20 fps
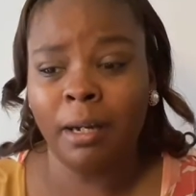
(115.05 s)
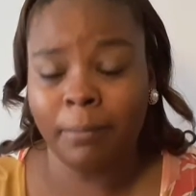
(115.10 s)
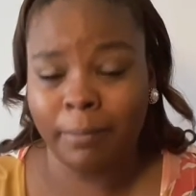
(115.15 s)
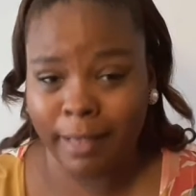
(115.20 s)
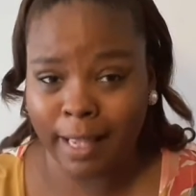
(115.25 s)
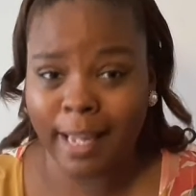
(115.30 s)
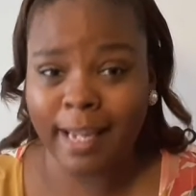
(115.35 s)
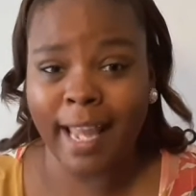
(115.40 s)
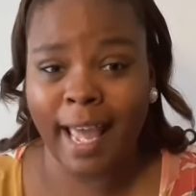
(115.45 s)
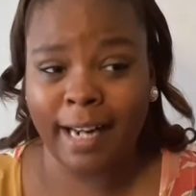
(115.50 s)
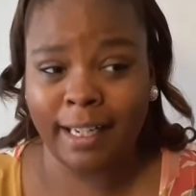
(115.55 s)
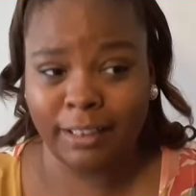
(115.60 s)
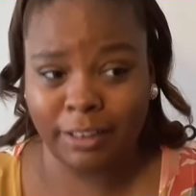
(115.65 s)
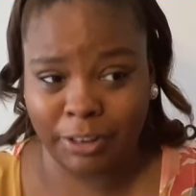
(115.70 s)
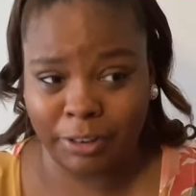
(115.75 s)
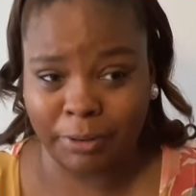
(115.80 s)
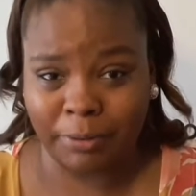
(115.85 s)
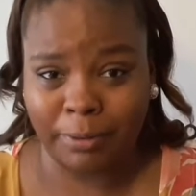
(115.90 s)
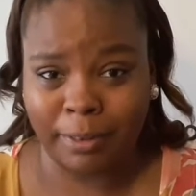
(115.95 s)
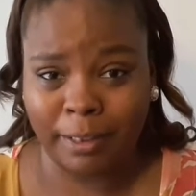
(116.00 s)
But they got
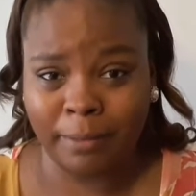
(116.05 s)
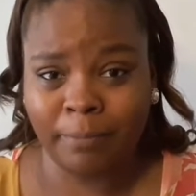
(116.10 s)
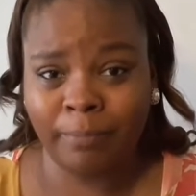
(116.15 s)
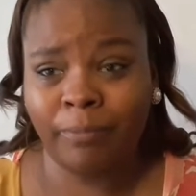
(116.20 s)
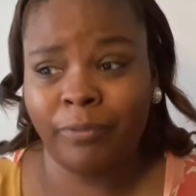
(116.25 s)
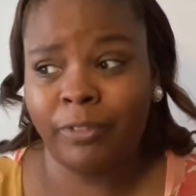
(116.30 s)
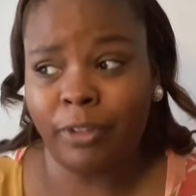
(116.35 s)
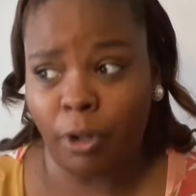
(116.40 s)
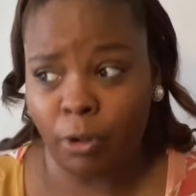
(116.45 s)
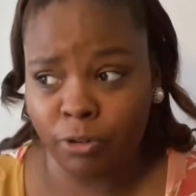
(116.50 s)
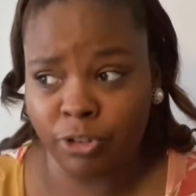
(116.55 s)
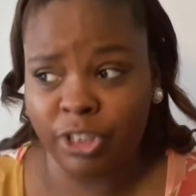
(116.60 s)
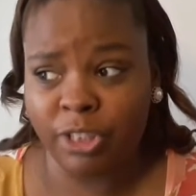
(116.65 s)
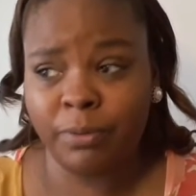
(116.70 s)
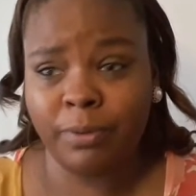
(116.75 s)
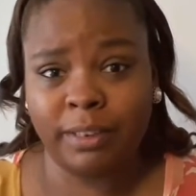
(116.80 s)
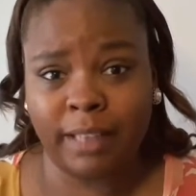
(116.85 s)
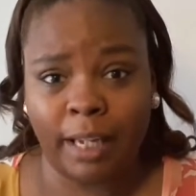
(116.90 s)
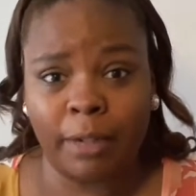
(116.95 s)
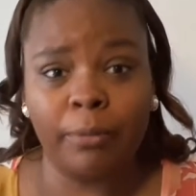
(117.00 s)
into it. OG
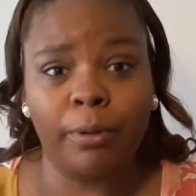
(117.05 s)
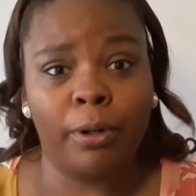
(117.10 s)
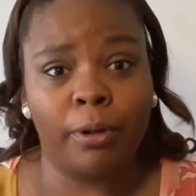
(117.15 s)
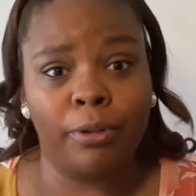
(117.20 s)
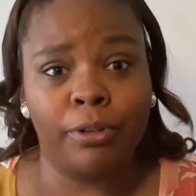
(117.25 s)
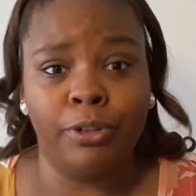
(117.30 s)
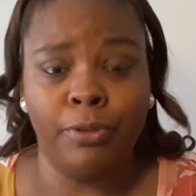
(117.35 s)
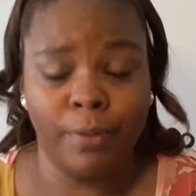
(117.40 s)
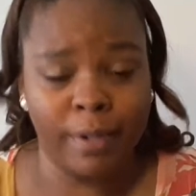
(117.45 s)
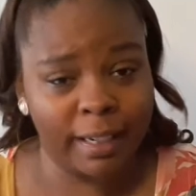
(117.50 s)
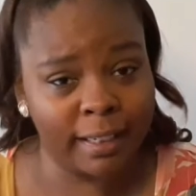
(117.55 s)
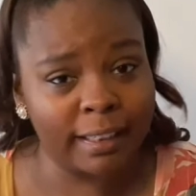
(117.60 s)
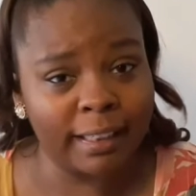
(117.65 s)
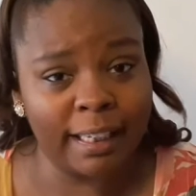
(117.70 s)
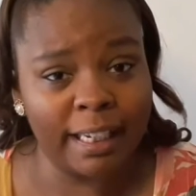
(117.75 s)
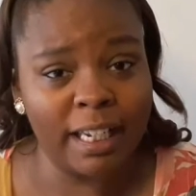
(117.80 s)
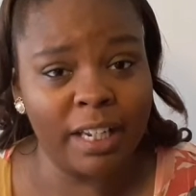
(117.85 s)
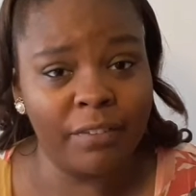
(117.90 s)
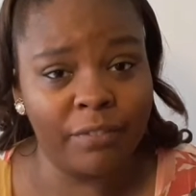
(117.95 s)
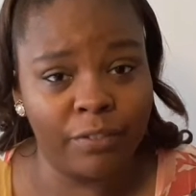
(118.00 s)
was like, Well, you can
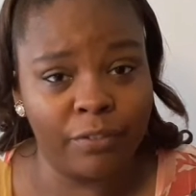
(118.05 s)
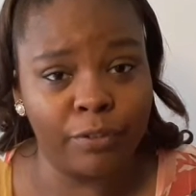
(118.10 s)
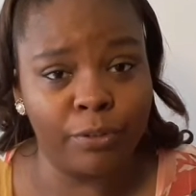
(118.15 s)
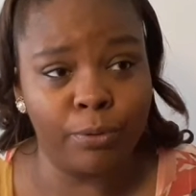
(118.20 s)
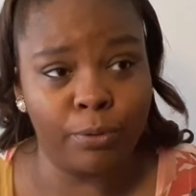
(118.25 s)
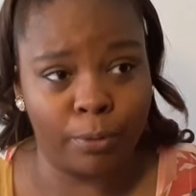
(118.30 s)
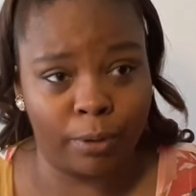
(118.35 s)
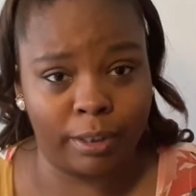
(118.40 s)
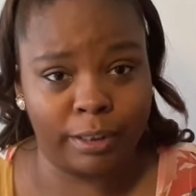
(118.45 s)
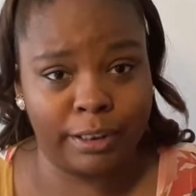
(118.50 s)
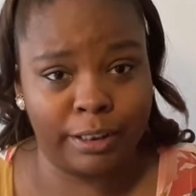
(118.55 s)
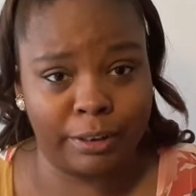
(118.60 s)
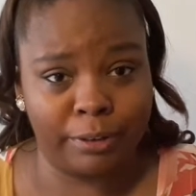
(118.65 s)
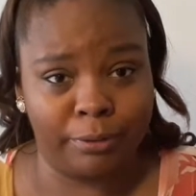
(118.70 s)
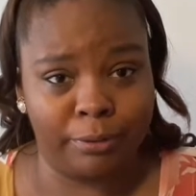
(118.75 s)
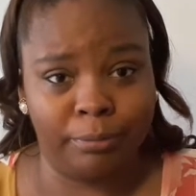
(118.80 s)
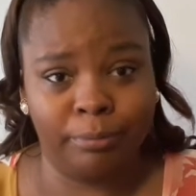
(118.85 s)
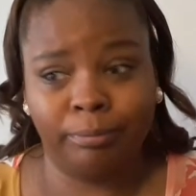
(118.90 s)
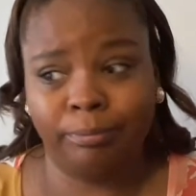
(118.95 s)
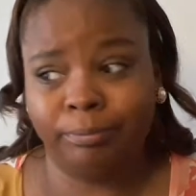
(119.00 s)
leave if you want to.